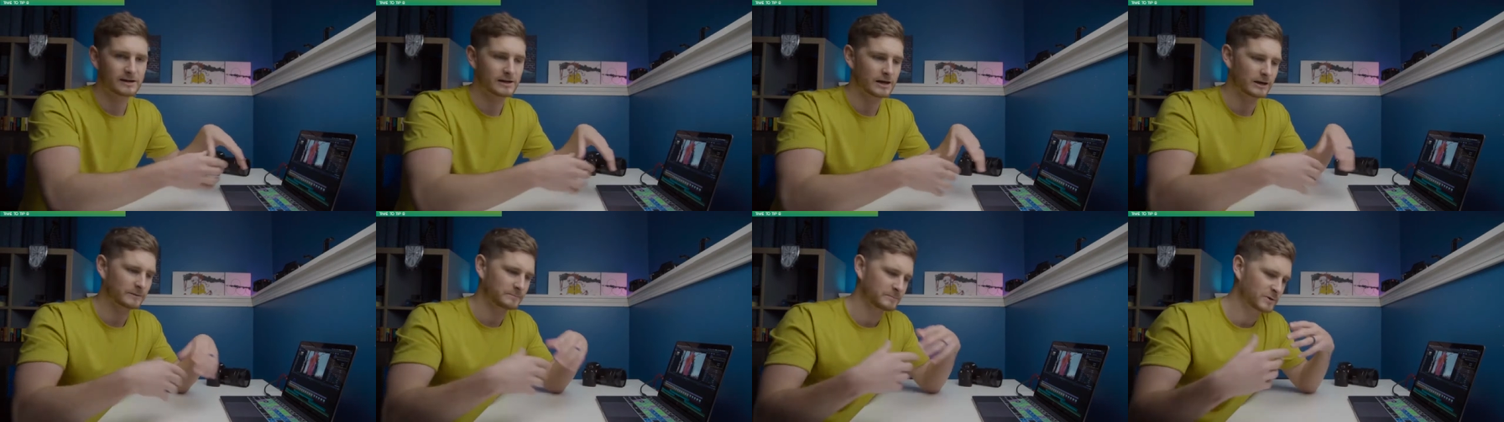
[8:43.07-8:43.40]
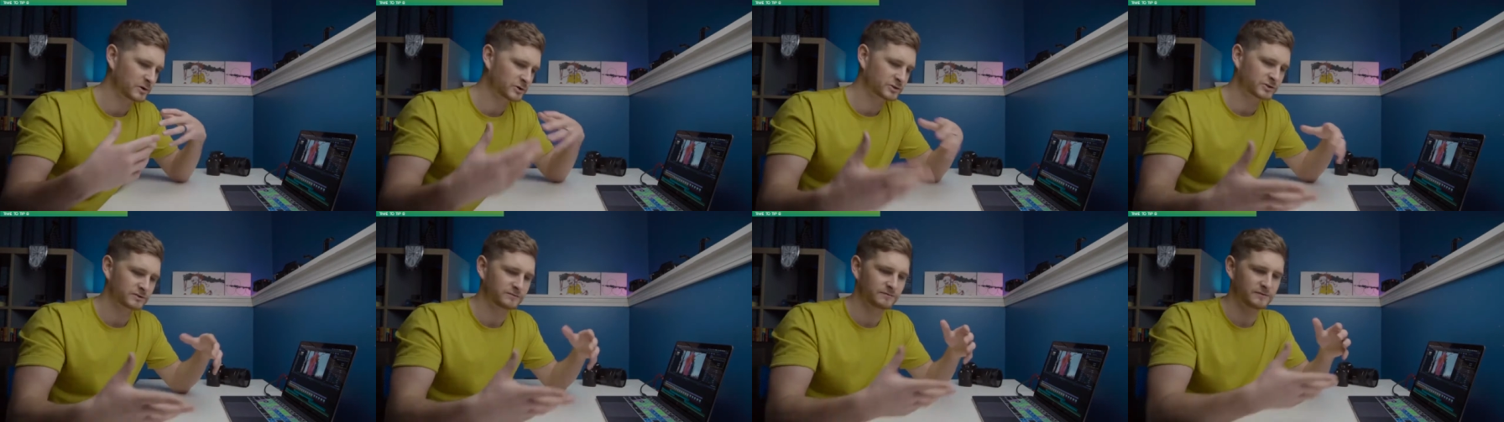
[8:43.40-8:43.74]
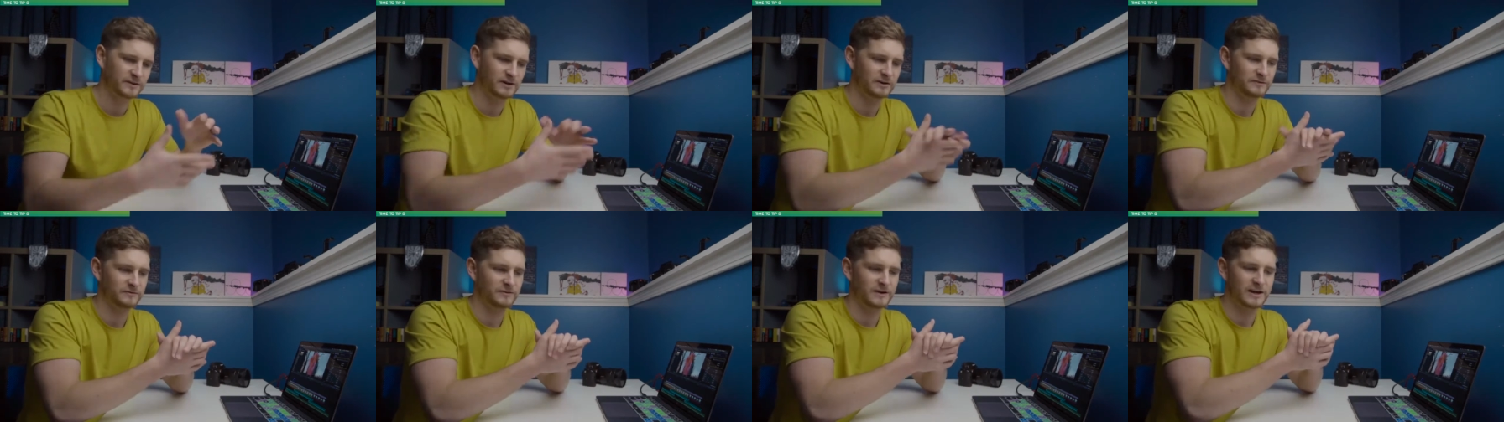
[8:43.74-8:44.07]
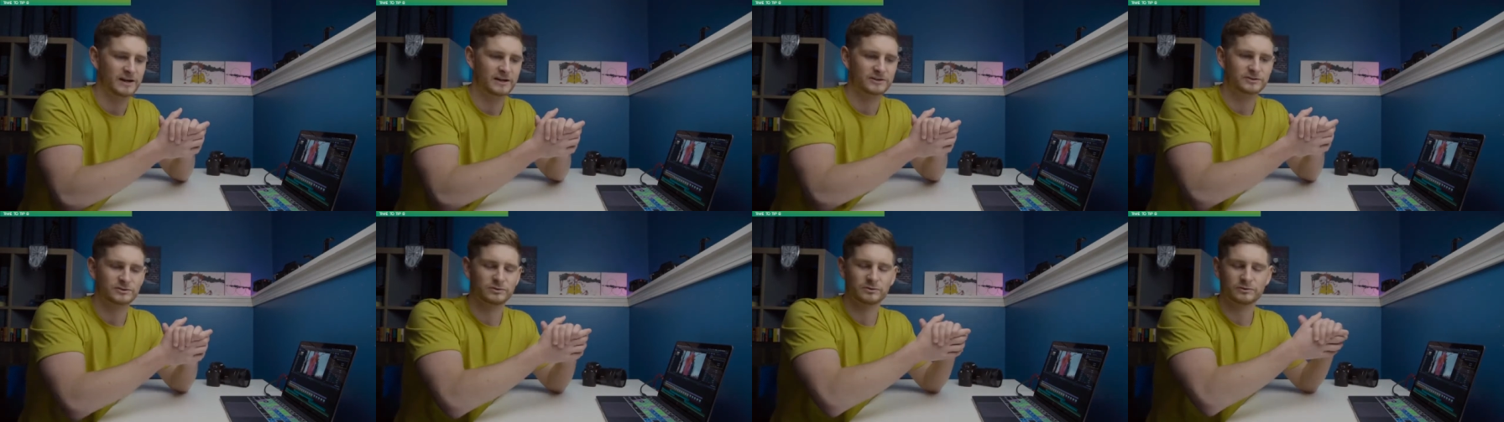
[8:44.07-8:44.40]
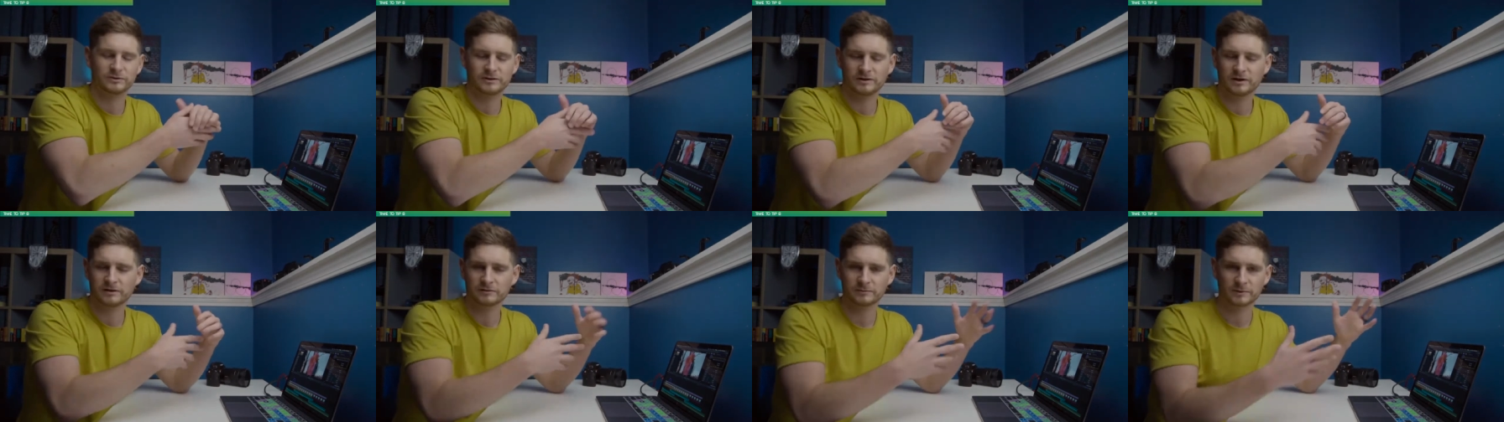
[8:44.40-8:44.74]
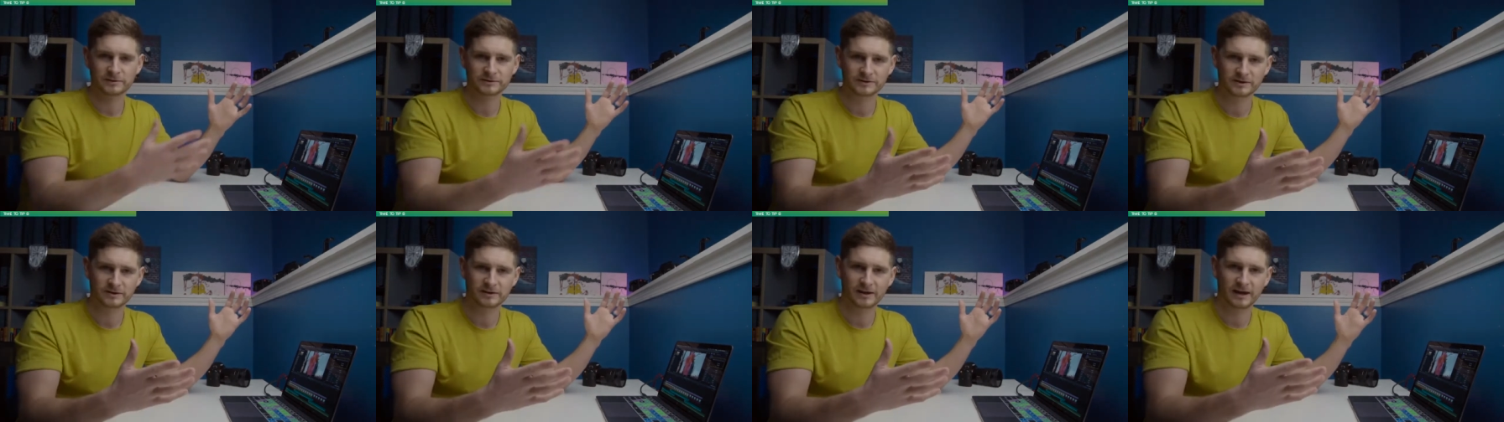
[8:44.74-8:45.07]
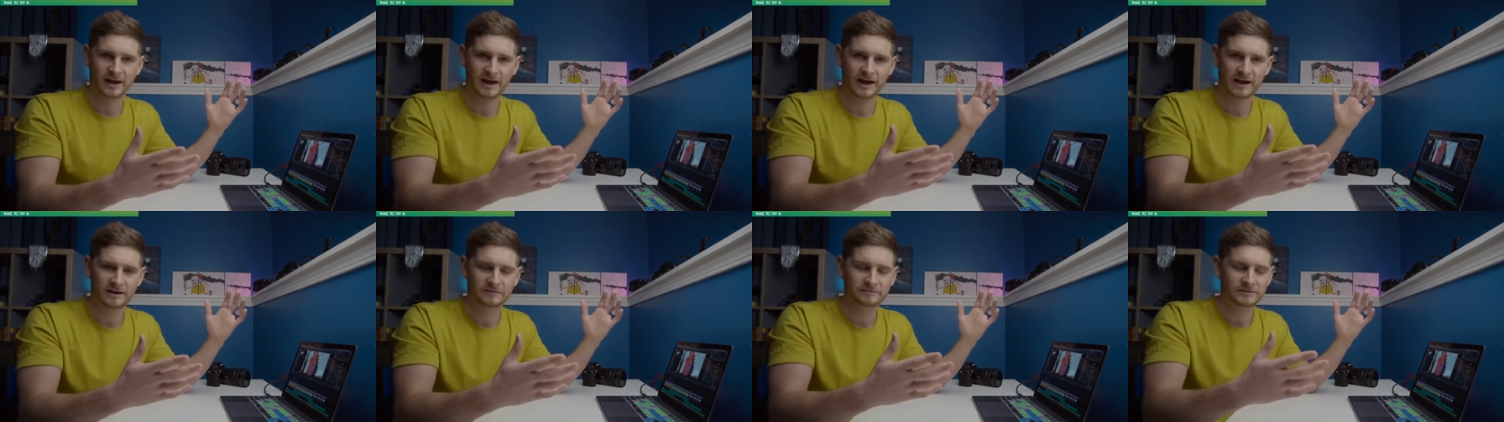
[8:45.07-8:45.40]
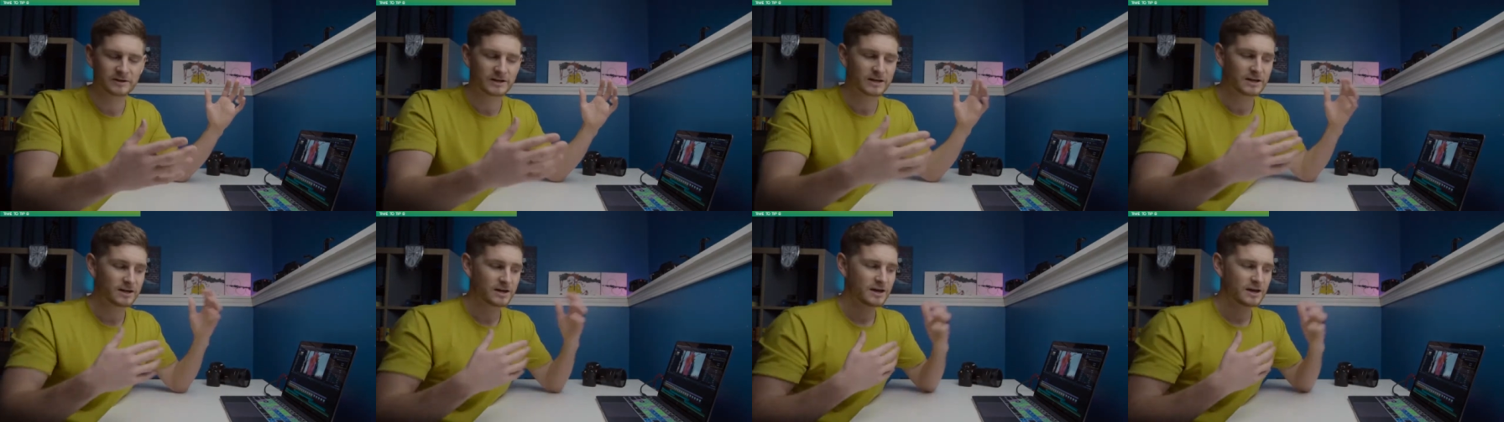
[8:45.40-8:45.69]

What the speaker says: like Motion VFX or the other ones that they have.